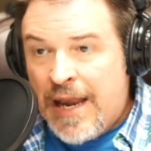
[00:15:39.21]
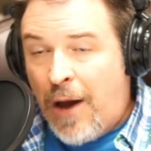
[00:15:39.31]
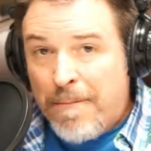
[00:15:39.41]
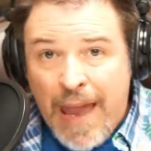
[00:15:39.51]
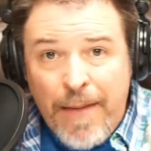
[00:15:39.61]

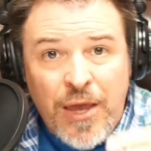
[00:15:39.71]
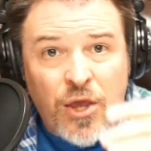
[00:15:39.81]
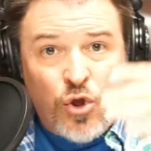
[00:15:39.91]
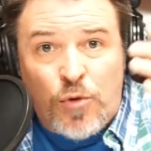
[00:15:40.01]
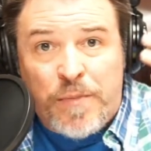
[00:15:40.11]
Now, maybe
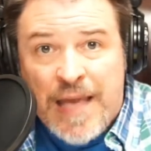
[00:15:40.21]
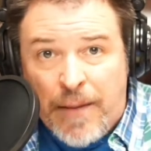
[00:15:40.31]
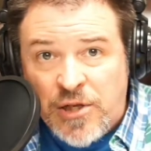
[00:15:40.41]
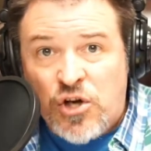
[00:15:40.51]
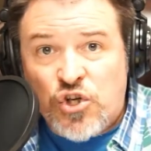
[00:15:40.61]
you'll be
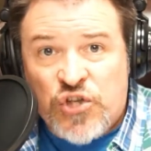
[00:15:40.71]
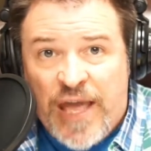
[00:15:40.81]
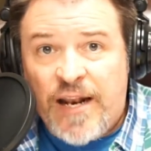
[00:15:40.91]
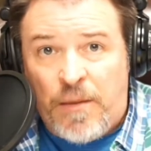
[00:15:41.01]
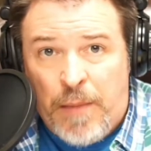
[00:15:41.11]
able to
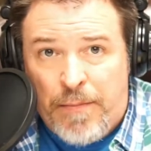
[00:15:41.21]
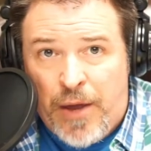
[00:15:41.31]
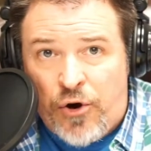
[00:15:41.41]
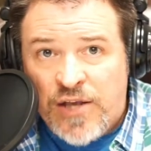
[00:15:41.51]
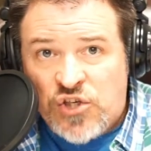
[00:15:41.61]
understand it a little bit
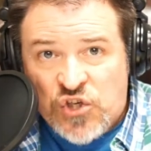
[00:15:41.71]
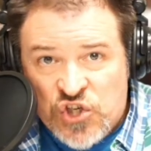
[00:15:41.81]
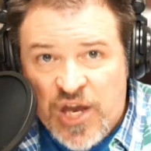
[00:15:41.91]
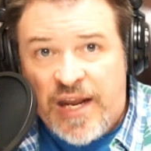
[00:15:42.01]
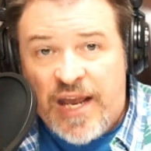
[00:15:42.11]
better as you
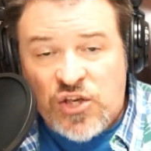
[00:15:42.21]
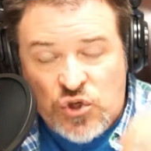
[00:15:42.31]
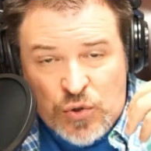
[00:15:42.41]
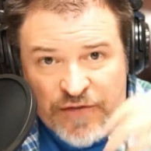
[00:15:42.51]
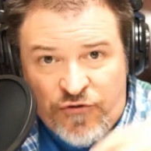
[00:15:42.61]
study, as
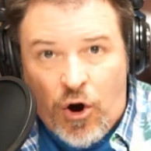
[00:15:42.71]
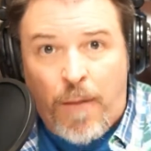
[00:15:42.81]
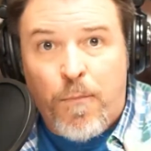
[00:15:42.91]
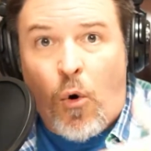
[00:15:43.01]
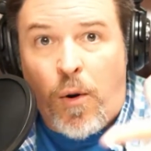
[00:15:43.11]
you give your
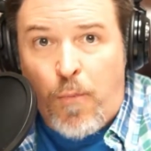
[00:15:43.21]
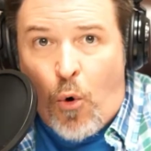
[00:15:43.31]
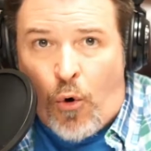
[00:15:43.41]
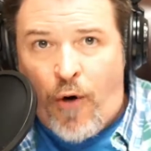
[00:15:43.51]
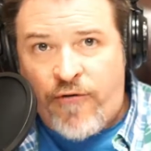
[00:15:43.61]
heart more and
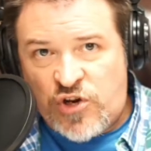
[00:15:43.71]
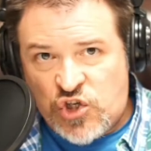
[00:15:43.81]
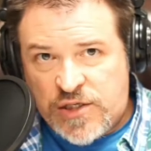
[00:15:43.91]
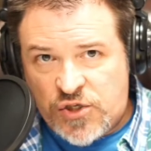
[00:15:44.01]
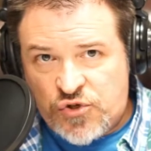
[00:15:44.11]
more over to
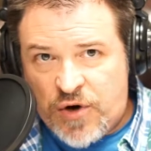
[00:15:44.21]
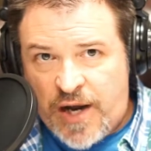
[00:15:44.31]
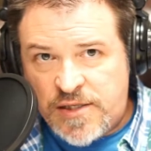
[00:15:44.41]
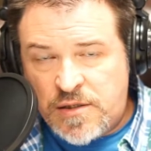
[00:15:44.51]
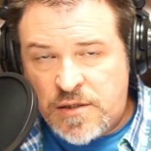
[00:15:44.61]
Jesus
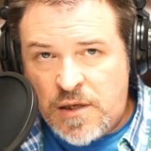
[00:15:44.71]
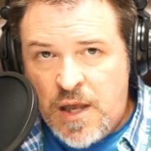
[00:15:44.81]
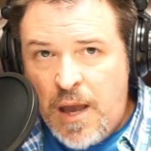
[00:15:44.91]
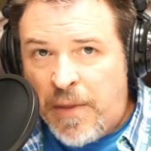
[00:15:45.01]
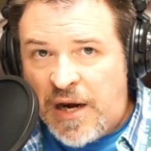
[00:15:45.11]
Christ.
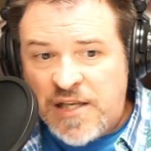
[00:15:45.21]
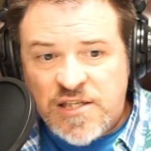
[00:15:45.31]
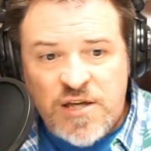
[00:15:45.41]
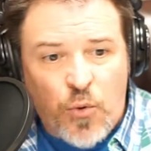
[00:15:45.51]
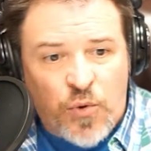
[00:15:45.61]
But let's
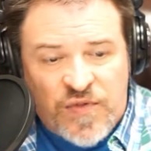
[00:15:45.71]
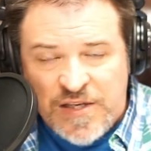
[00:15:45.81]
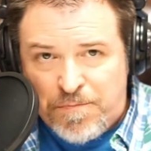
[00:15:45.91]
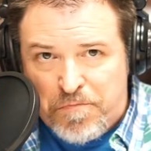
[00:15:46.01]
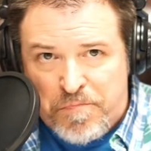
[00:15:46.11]
start with
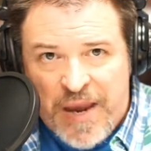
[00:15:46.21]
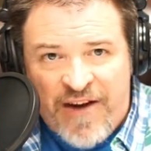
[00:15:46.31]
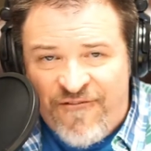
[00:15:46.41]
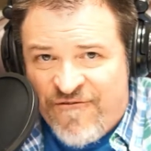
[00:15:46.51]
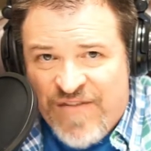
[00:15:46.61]
this
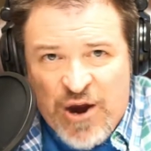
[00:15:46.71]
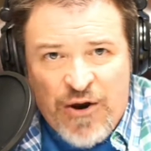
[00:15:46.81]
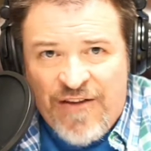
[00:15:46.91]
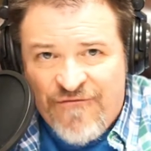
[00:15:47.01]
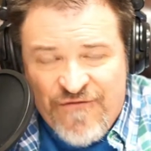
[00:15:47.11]

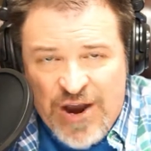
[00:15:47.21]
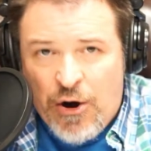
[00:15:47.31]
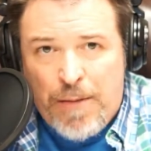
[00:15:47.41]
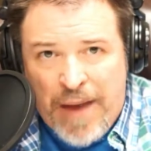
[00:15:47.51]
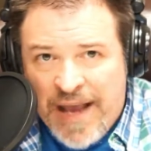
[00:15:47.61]
very,
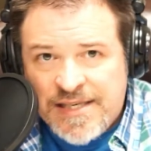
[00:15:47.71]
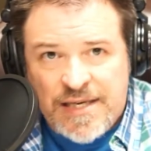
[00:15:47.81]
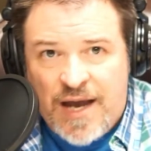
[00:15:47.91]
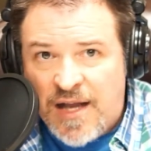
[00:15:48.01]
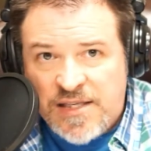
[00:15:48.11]
very
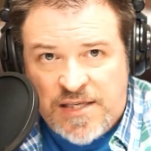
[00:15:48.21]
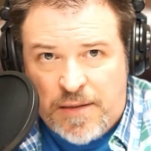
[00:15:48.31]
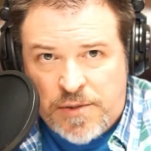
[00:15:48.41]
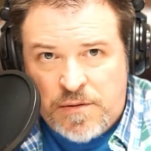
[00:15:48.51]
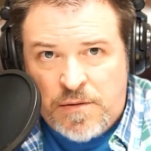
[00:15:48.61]
basic
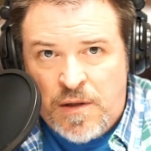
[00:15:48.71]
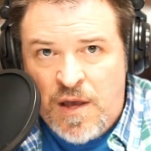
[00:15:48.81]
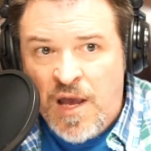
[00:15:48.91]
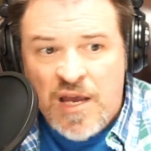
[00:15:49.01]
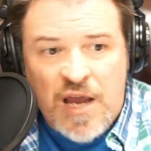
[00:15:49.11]
concept.
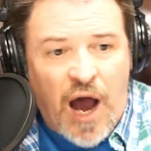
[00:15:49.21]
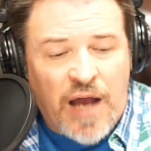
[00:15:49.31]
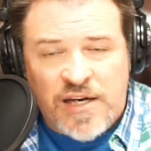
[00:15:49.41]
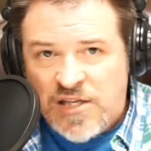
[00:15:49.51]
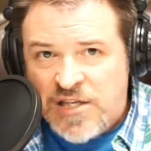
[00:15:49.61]

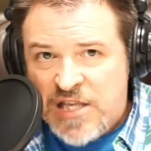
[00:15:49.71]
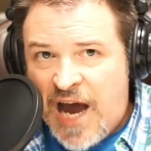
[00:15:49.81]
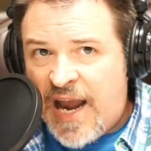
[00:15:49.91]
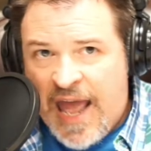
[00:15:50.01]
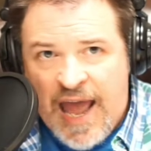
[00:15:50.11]
God does
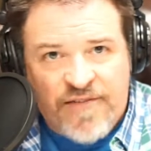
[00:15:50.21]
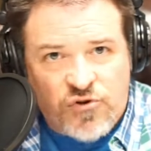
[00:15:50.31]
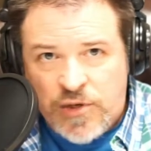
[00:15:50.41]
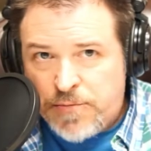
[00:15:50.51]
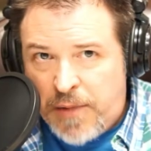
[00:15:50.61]
not have
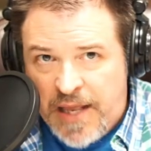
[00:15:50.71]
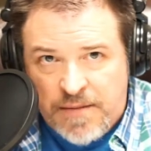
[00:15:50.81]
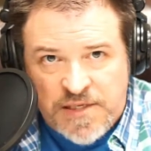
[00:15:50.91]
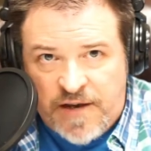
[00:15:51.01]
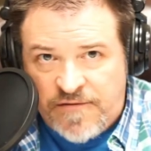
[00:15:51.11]
to explain
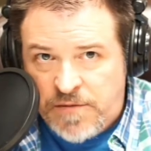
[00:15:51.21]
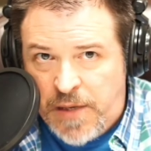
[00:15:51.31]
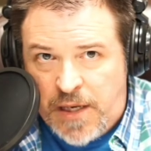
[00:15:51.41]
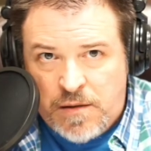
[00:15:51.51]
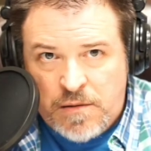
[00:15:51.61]
himself to
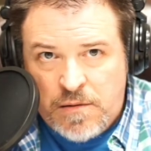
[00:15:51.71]
me.